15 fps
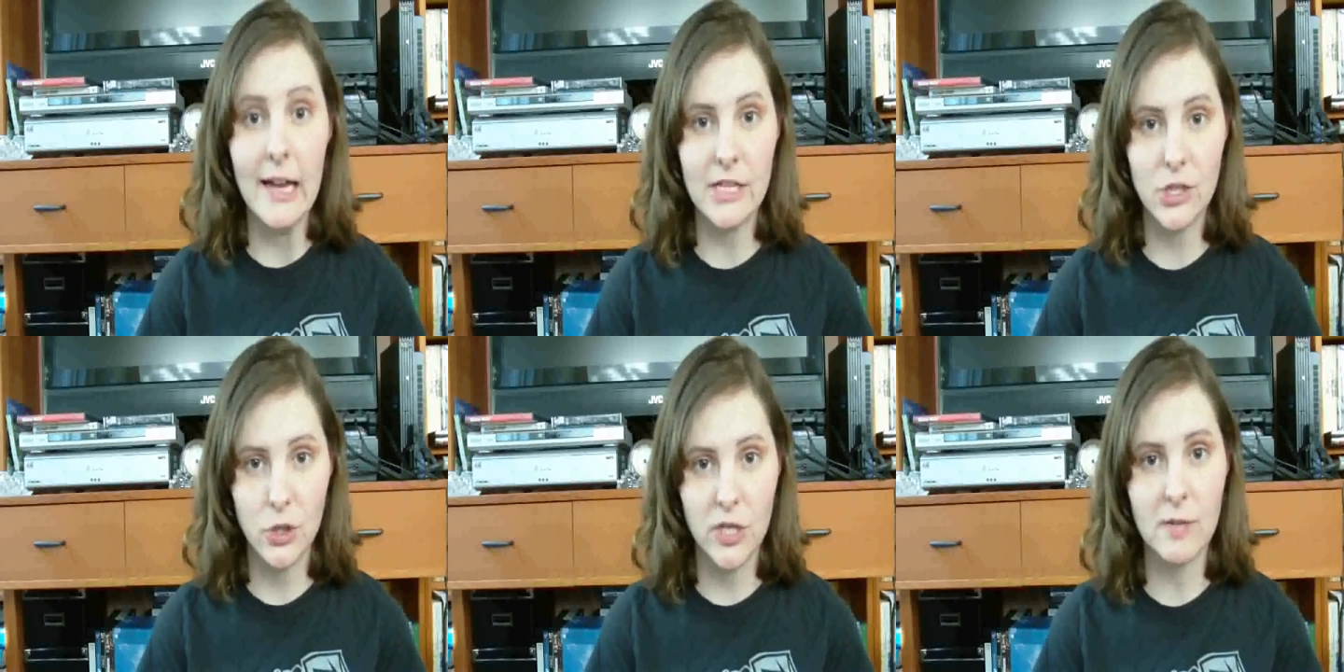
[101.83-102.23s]

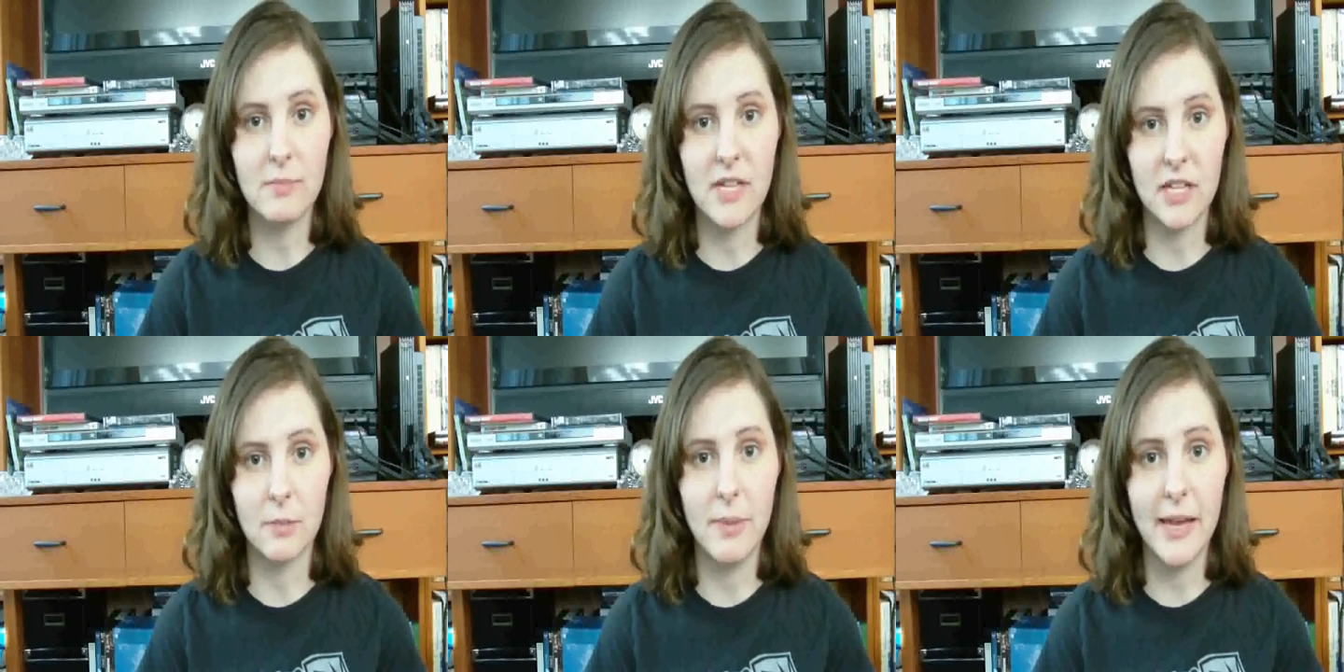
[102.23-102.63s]
I
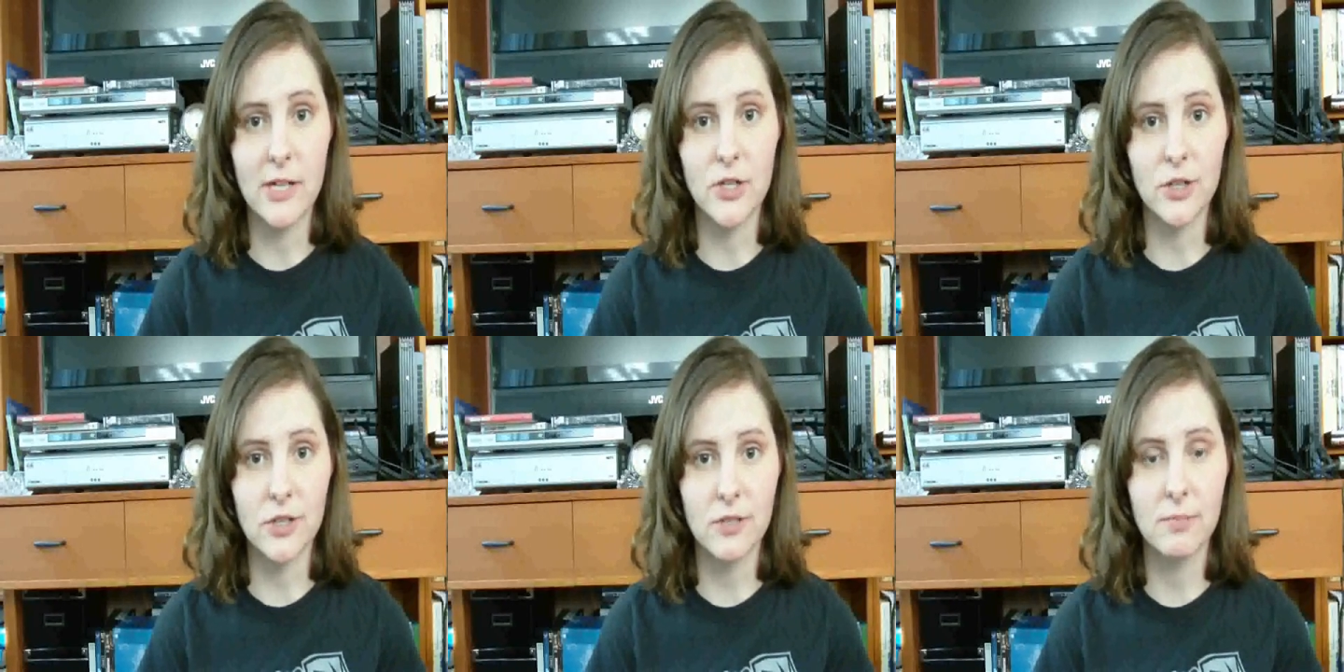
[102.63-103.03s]
screamed at the
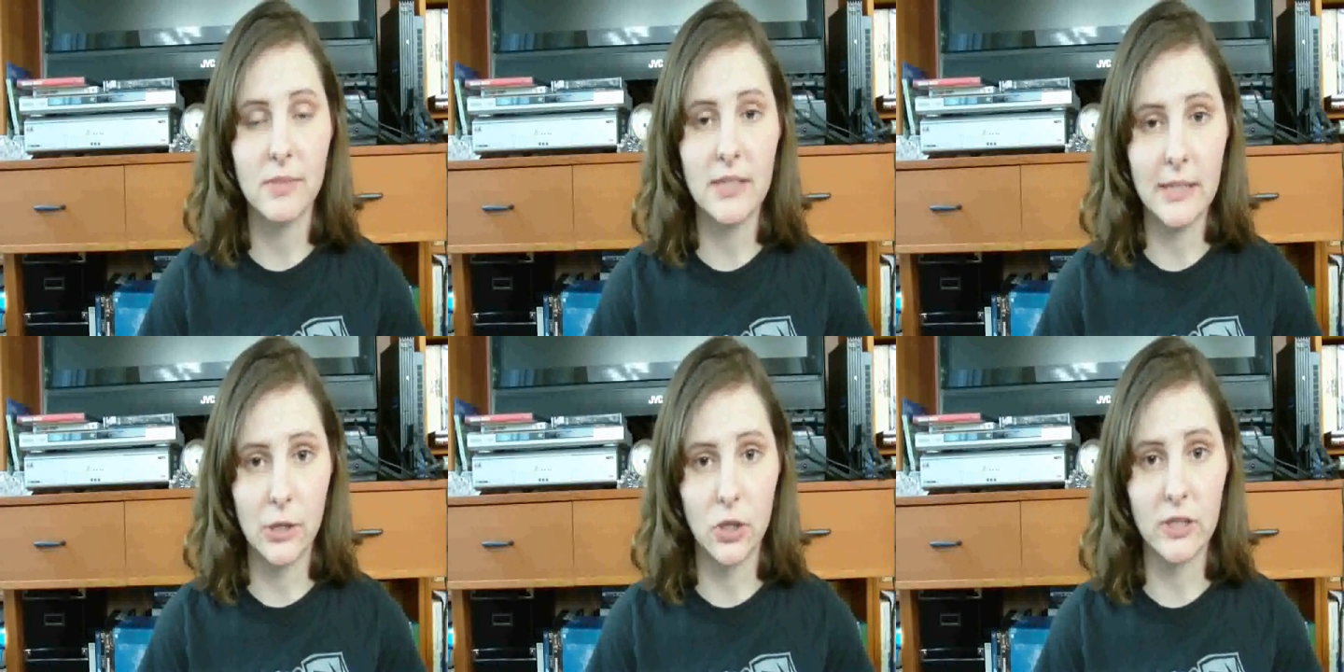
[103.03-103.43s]
pages.
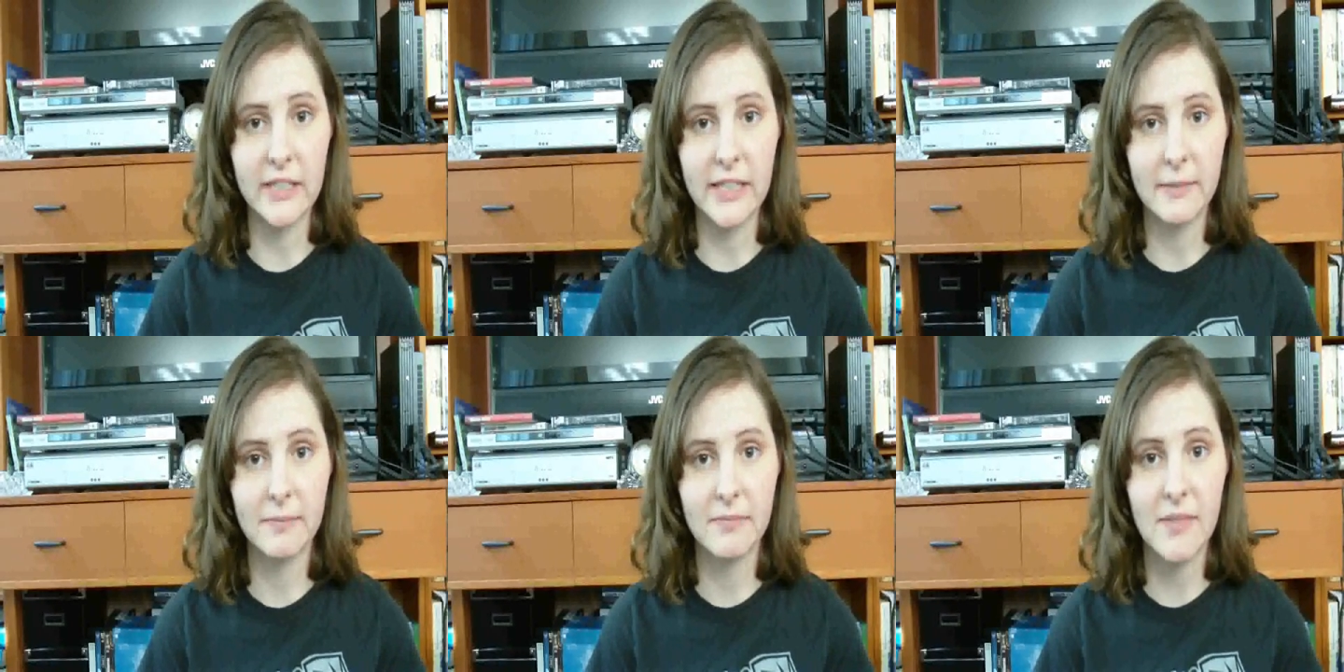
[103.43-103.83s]

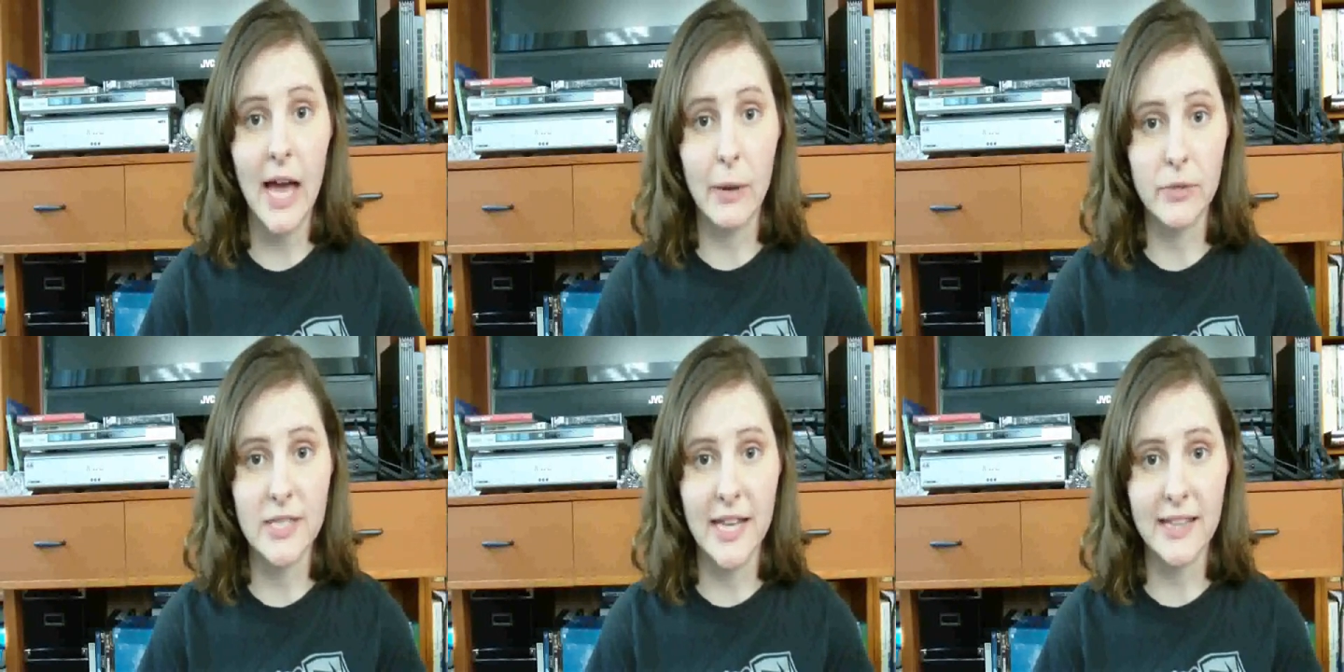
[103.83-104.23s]
Literally.
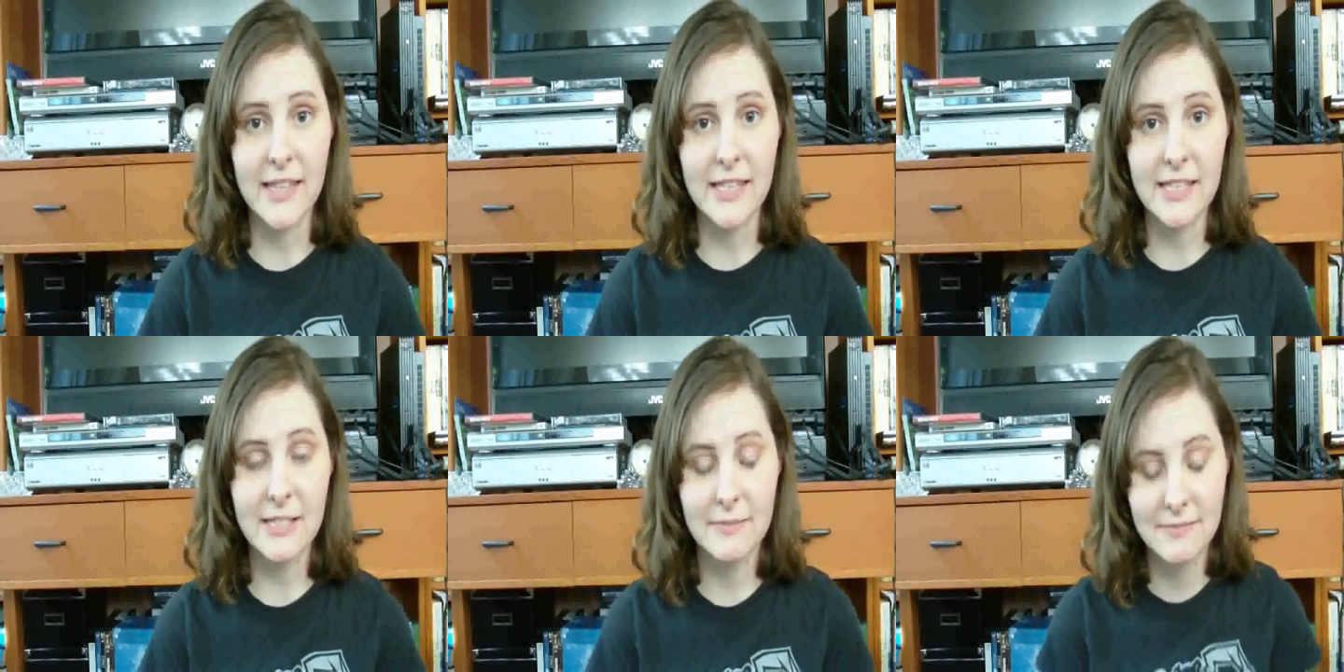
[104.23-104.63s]
I was
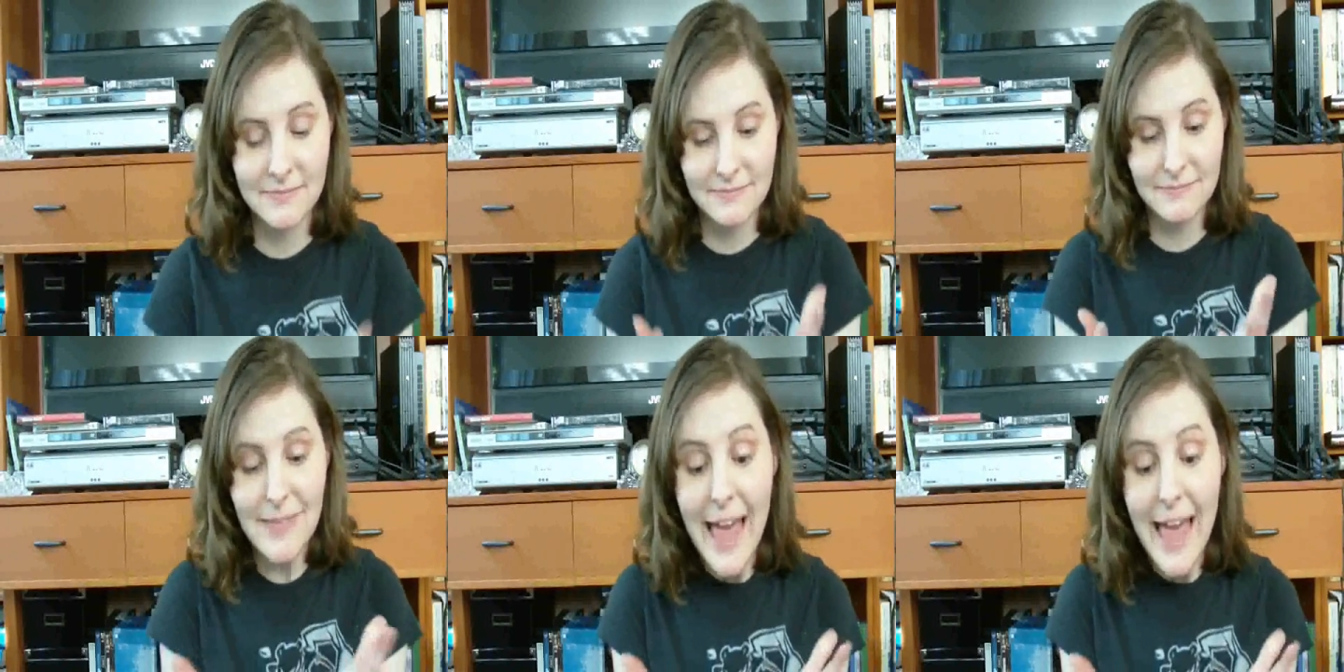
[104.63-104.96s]
like this.